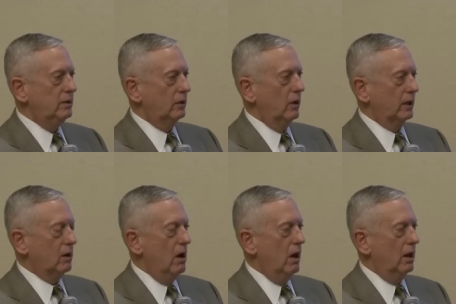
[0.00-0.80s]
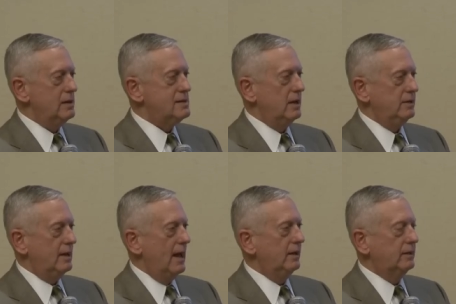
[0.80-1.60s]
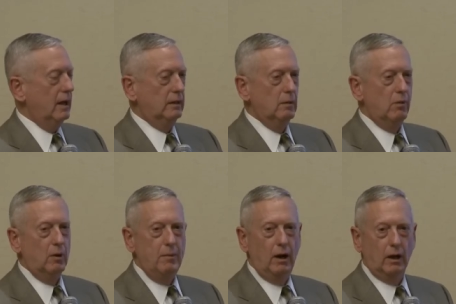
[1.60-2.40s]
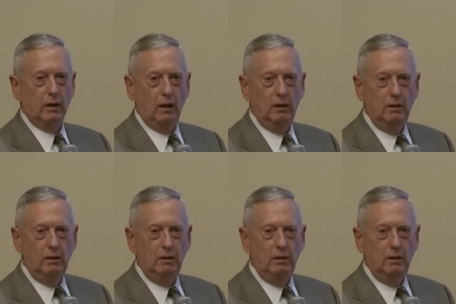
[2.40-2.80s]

to go to college in United Kingdom or America.